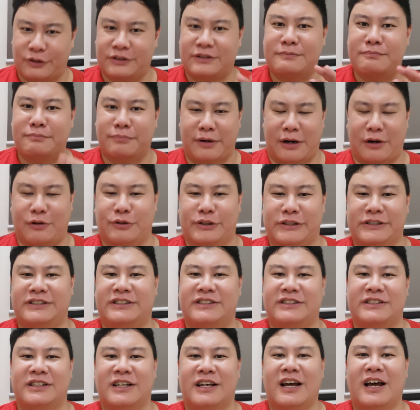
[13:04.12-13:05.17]
awesome
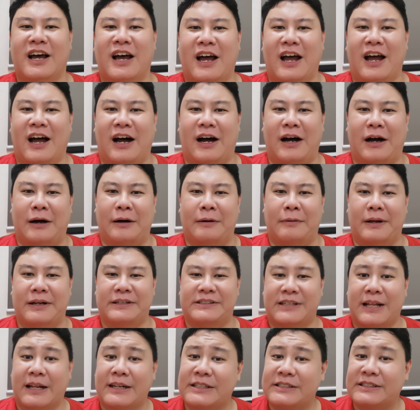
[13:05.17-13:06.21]
brownies, and
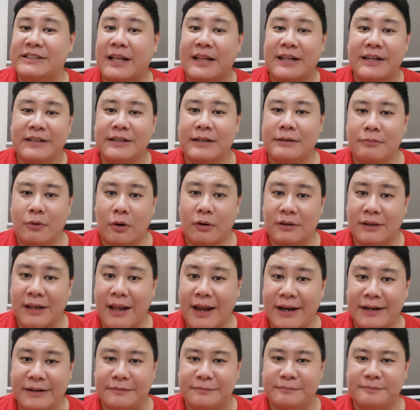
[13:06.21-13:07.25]
started selling them
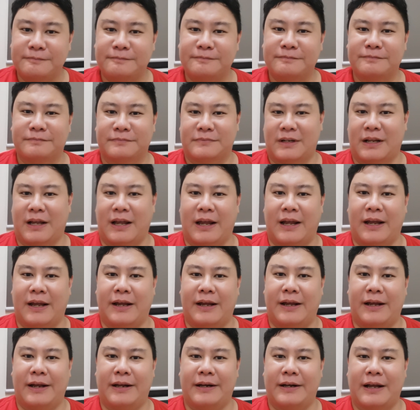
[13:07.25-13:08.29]
online
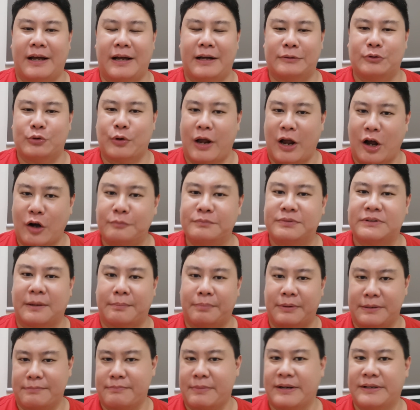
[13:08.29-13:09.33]
and to help
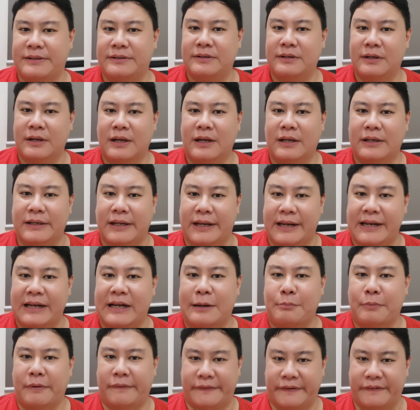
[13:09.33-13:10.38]
supplement the
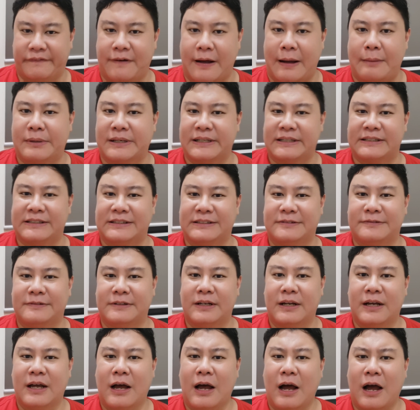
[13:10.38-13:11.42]
income of the family.
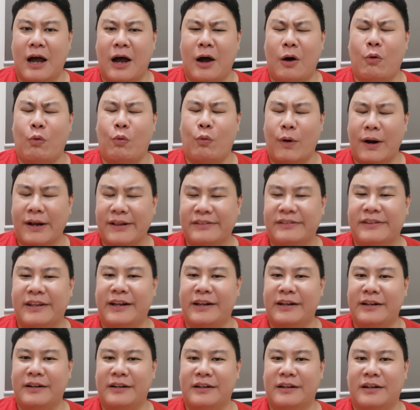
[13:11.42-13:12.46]
One
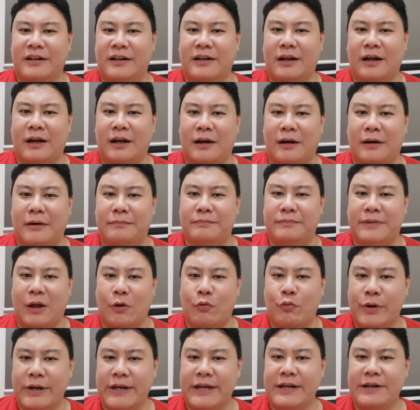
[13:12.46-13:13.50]
thing
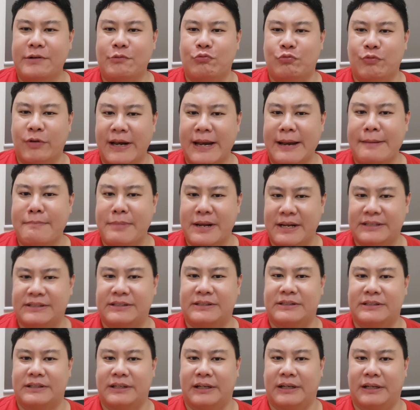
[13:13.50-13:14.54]
that we really
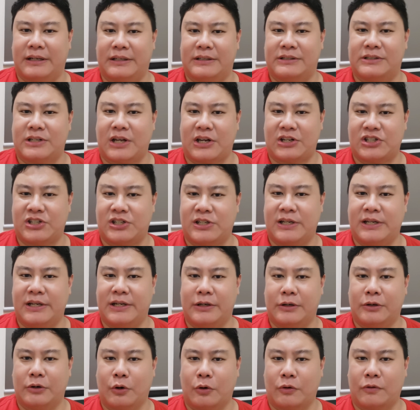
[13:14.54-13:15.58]
miss is
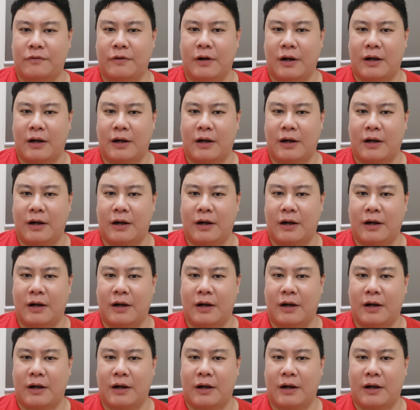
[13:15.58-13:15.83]
actually